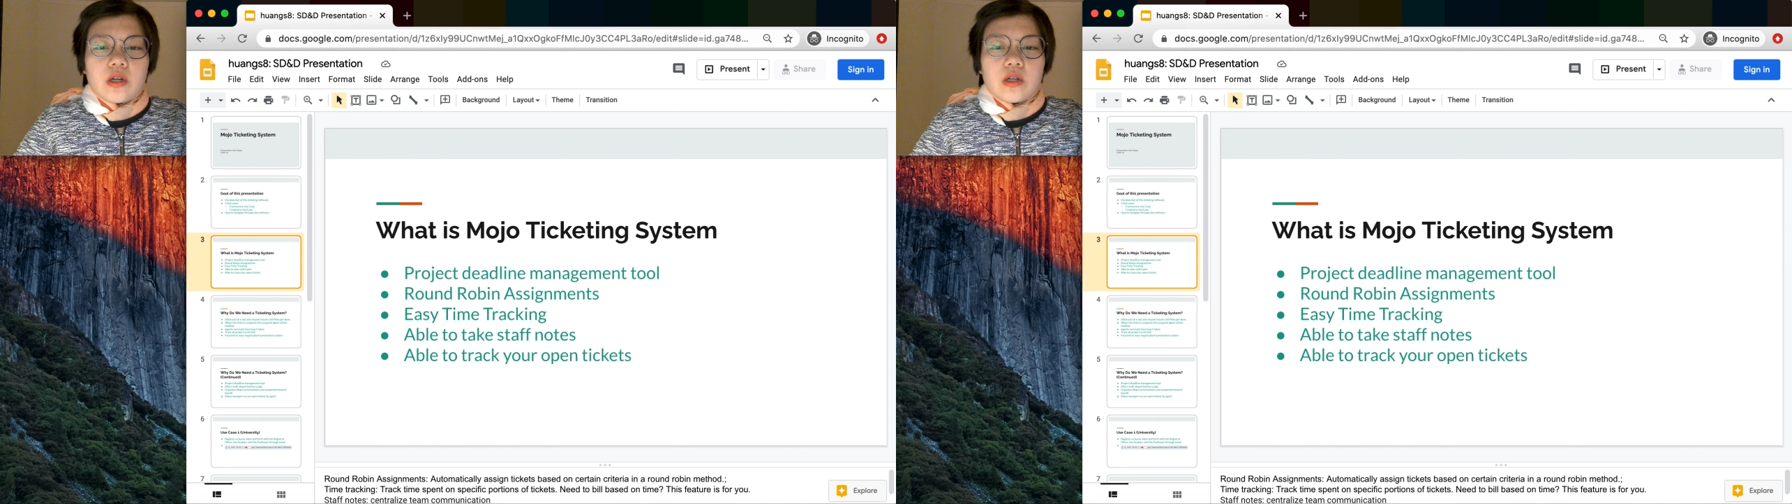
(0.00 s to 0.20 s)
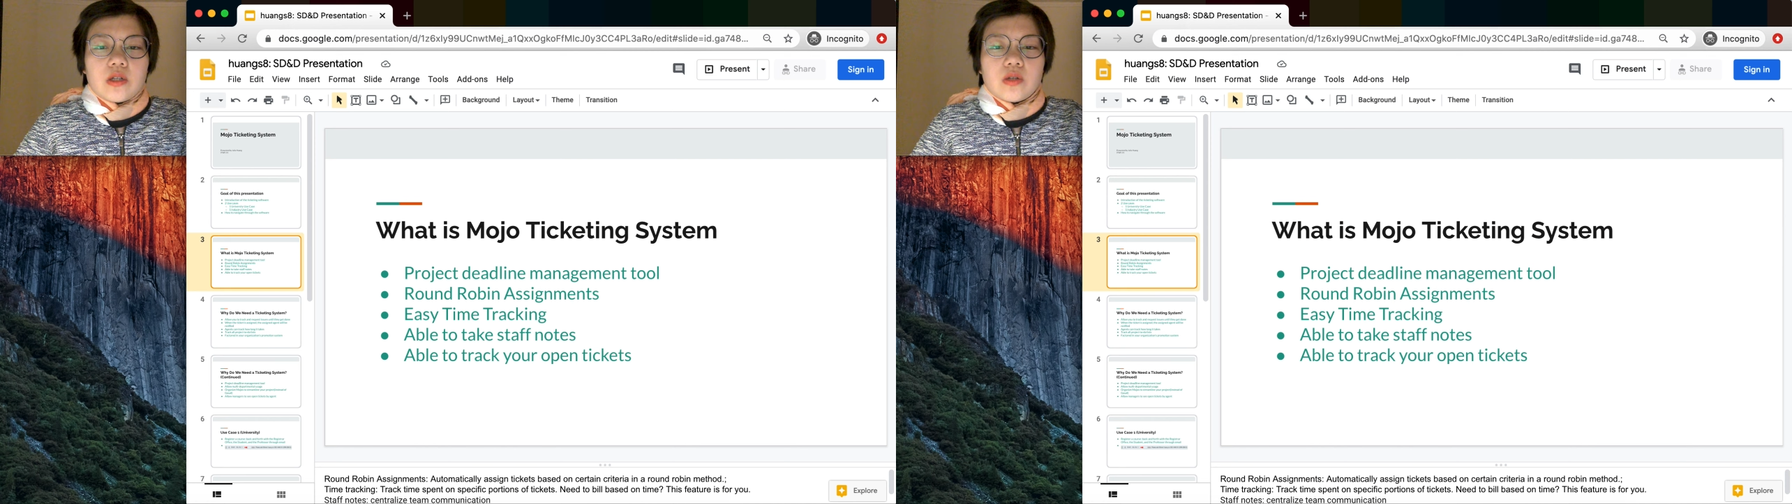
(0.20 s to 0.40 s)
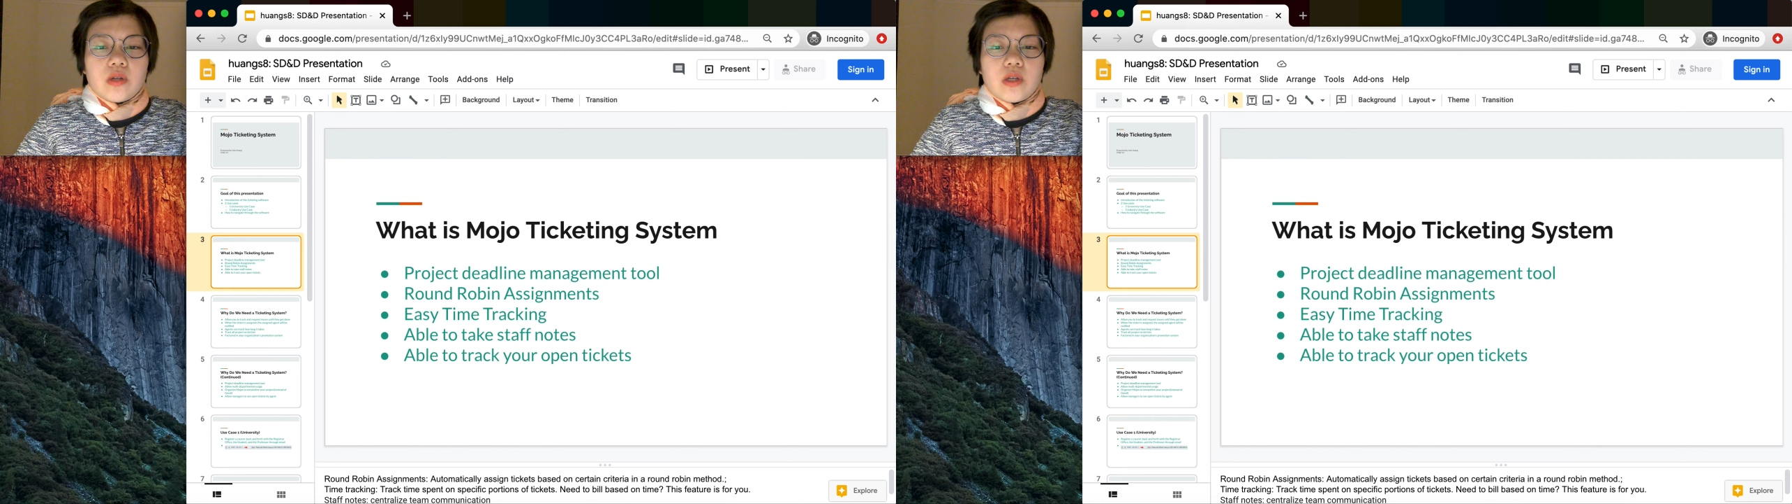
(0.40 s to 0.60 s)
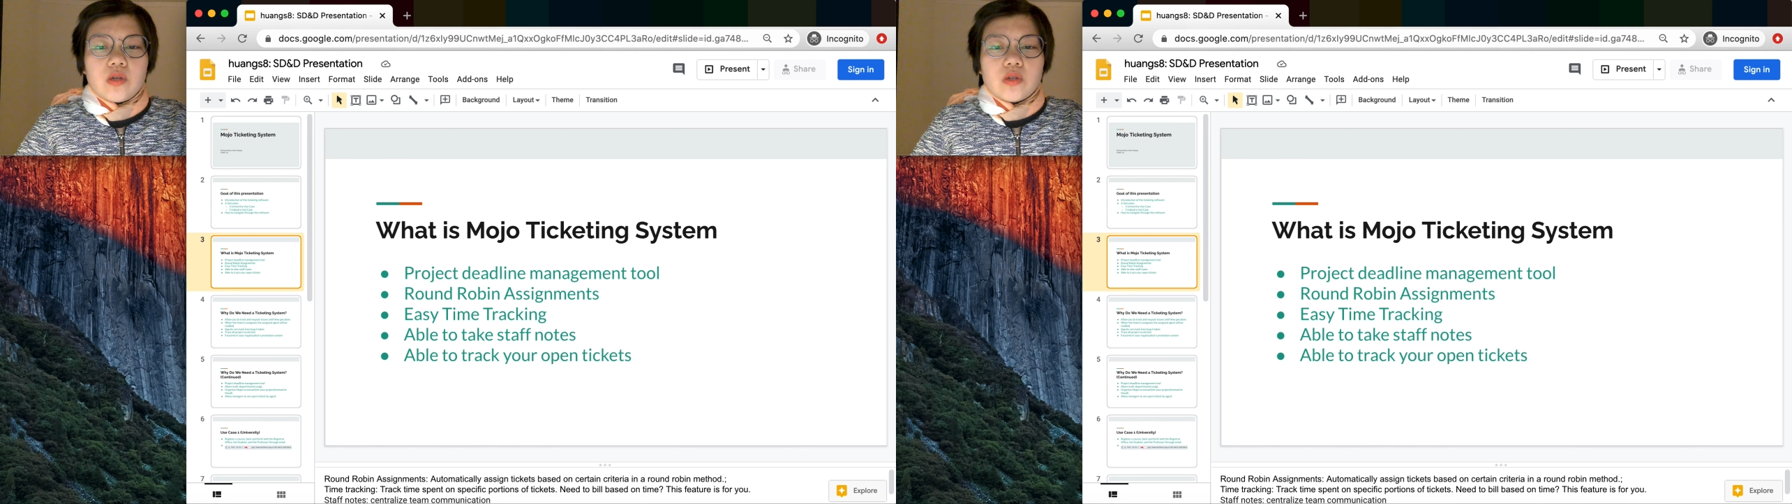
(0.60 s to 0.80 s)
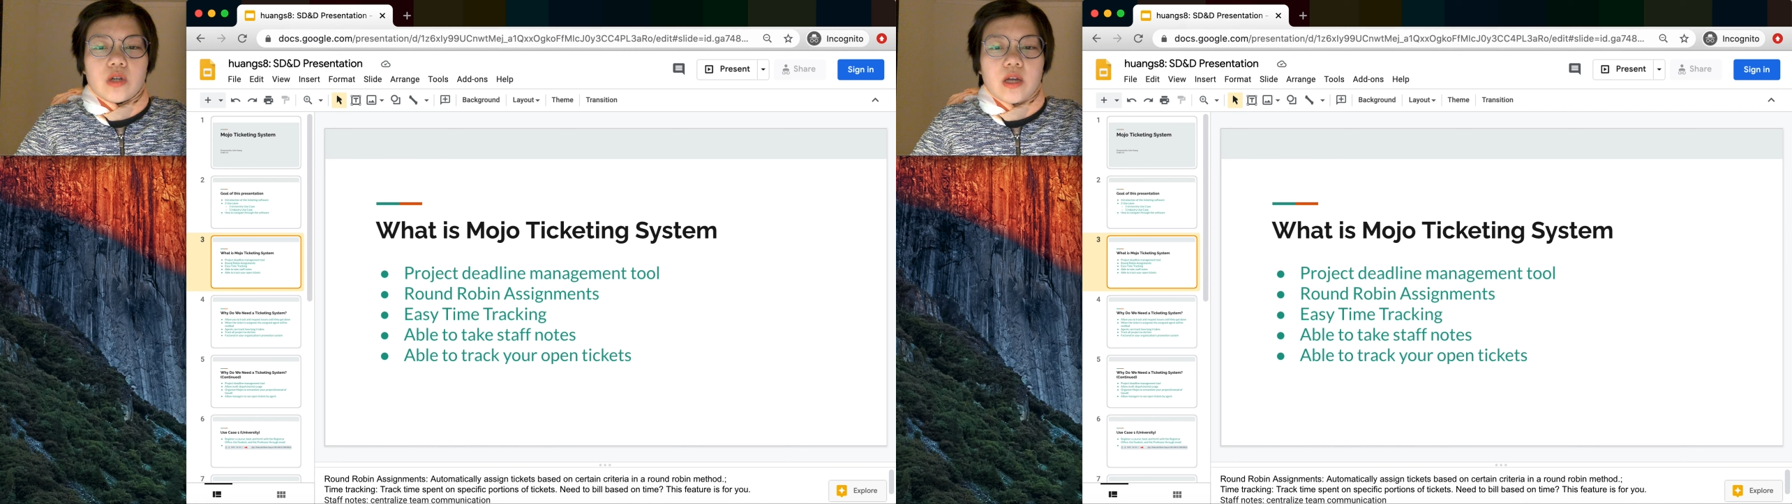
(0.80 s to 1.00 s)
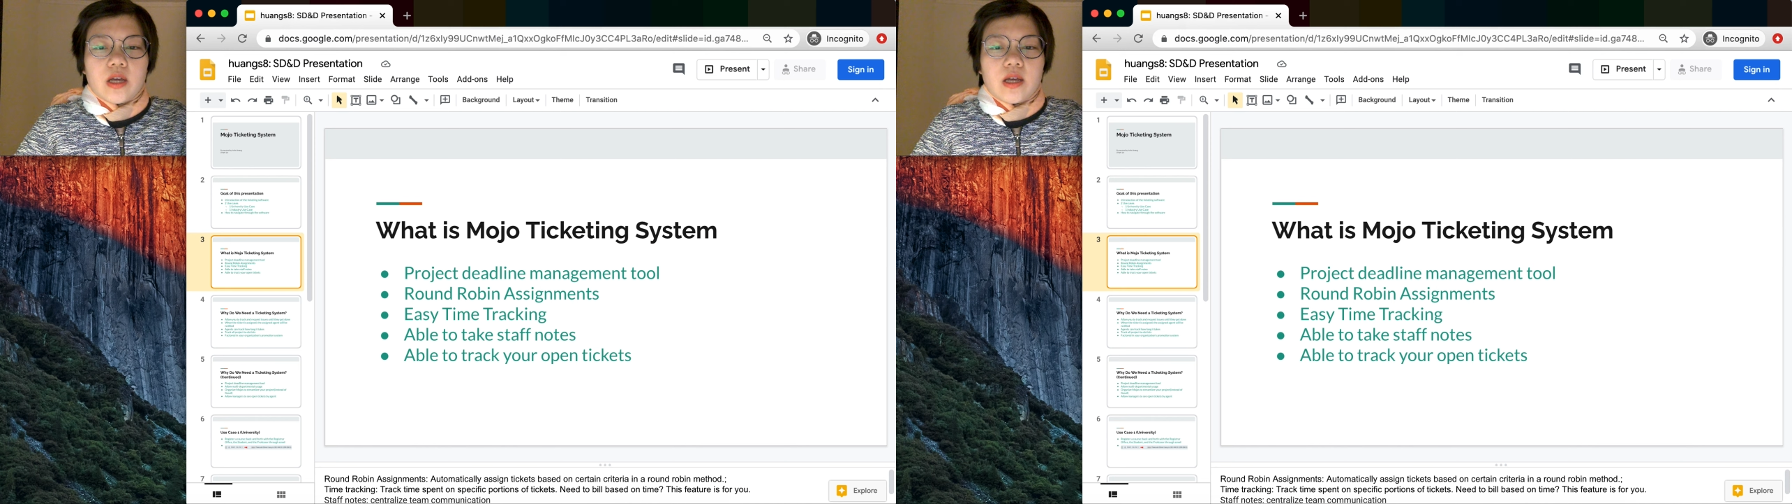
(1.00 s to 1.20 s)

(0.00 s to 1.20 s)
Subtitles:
So the user A